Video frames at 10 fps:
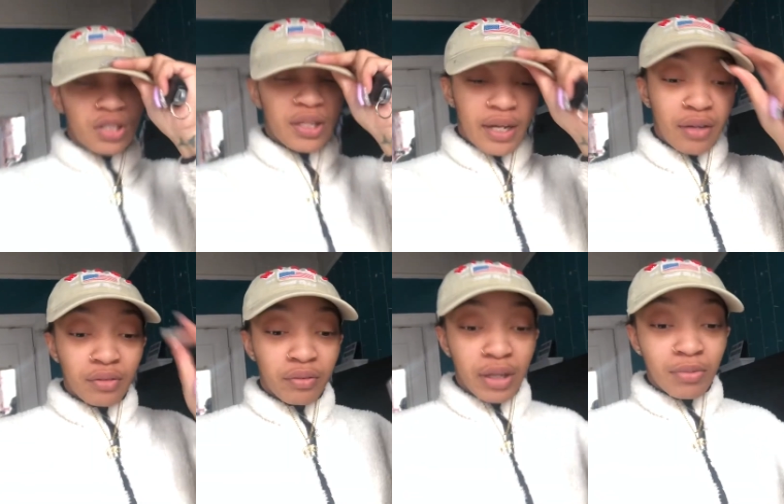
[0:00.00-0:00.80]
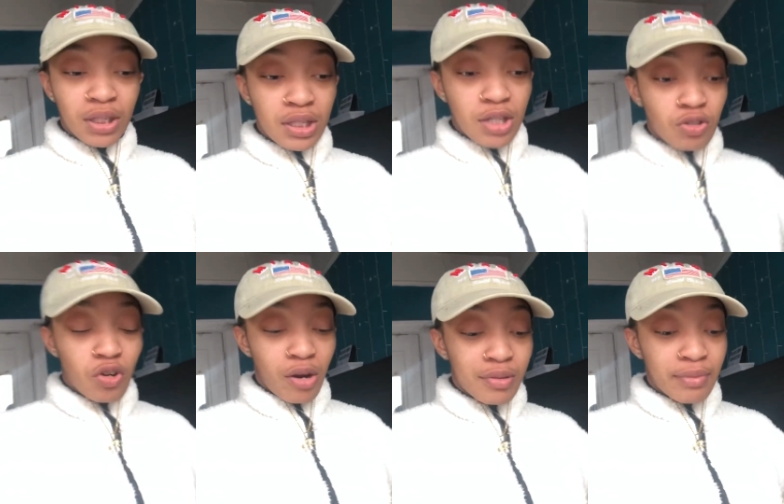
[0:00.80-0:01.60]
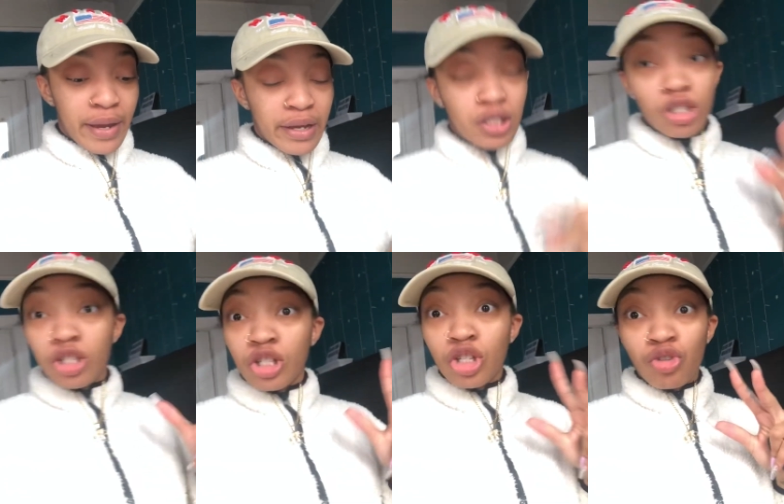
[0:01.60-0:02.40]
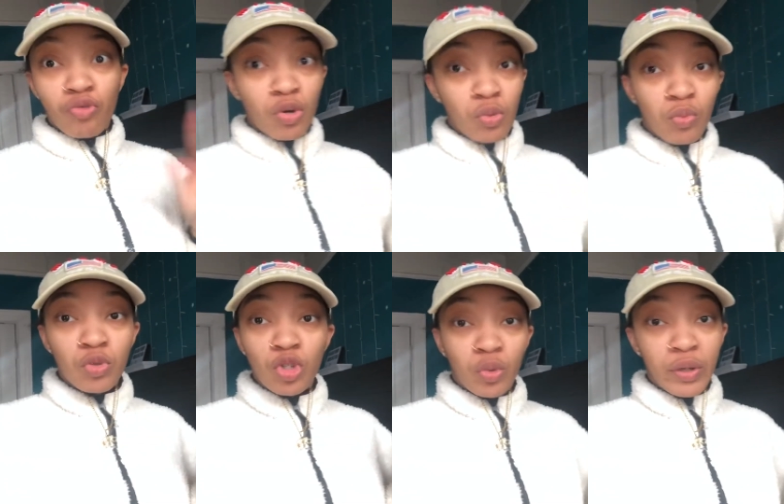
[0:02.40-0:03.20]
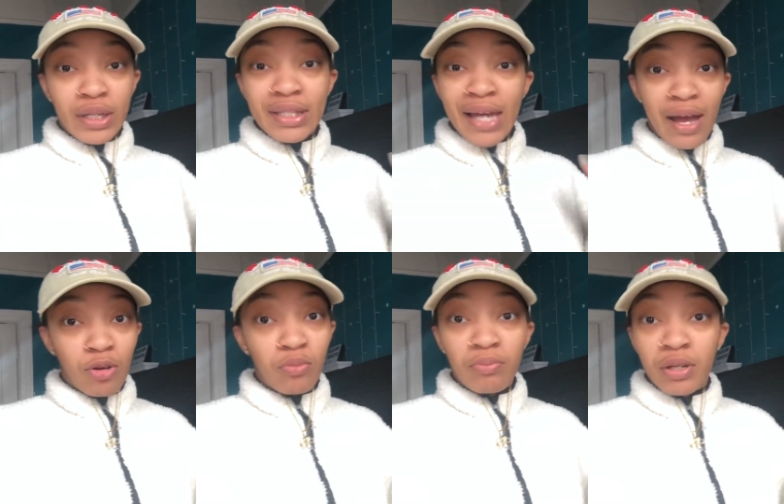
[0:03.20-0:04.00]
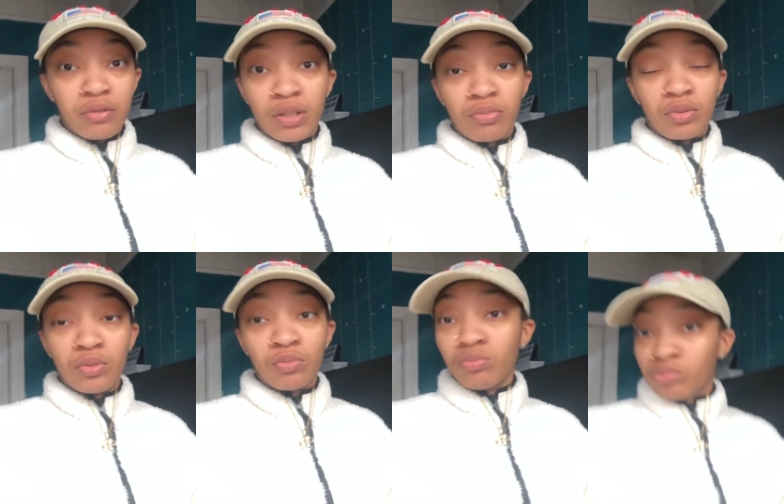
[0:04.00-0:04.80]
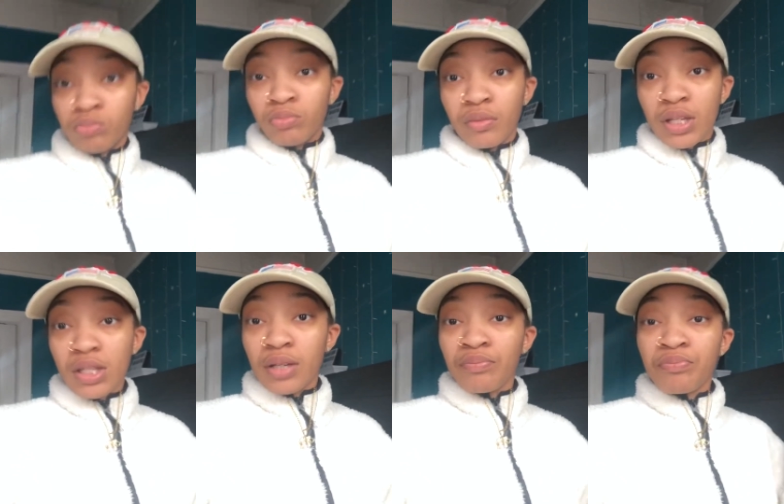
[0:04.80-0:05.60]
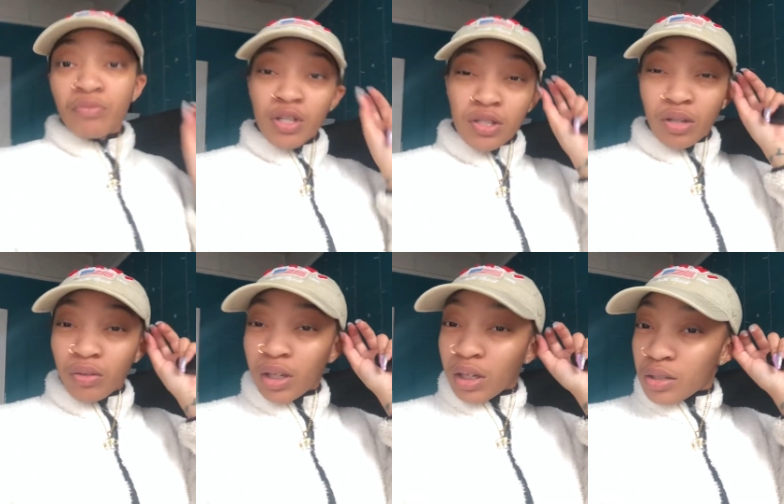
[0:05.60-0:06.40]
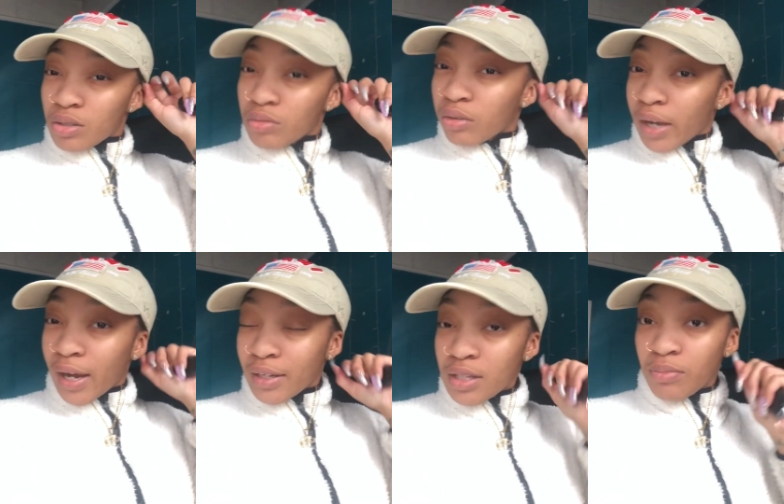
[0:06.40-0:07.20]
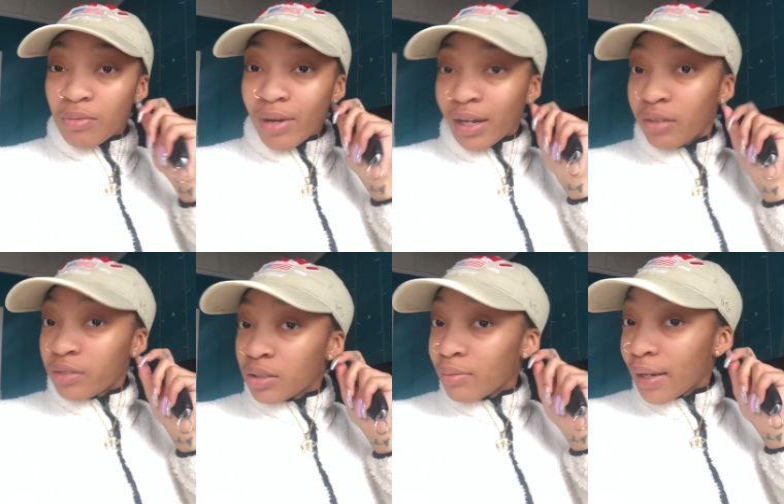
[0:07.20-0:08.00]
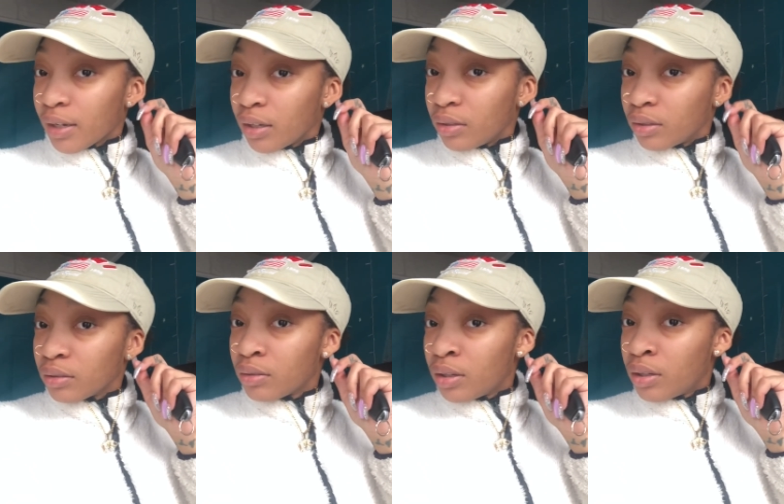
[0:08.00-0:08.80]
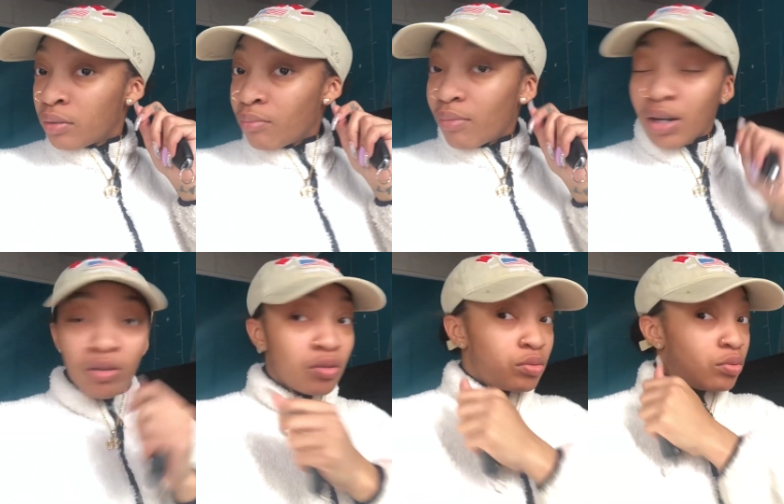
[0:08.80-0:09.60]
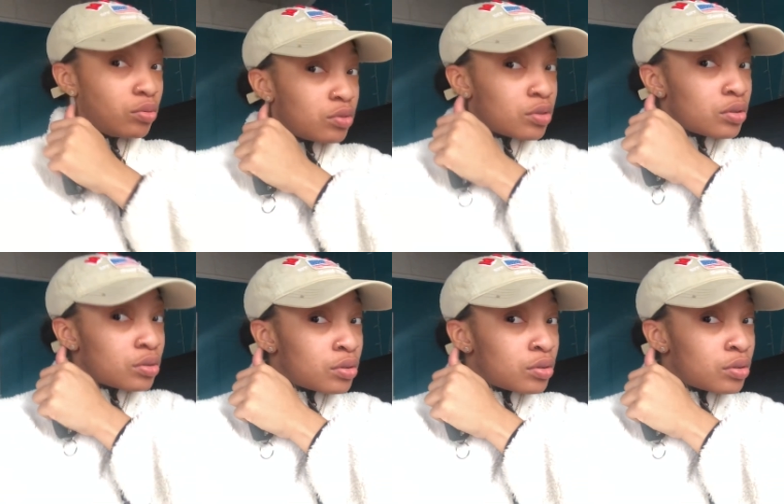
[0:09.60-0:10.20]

get that out the way. I'm gonna take two garbage bags and just throw toys out, period, That's it. So yeah, let's go do that. I need to put my earrings back in my holes.